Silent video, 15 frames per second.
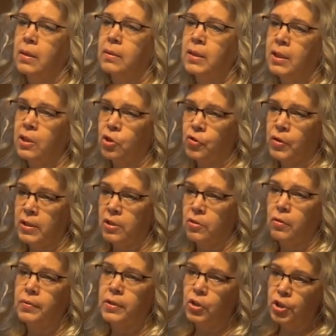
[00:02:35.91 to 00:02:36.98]
the interests
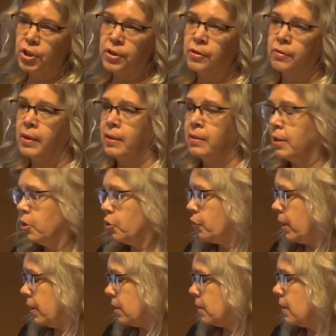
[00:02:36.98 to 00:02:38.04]
of the cheater and the
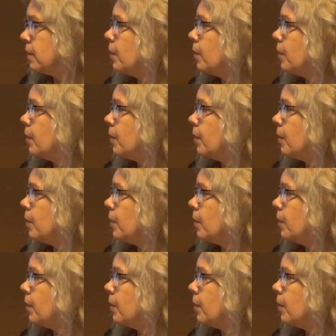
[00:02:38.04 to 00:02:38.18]
interests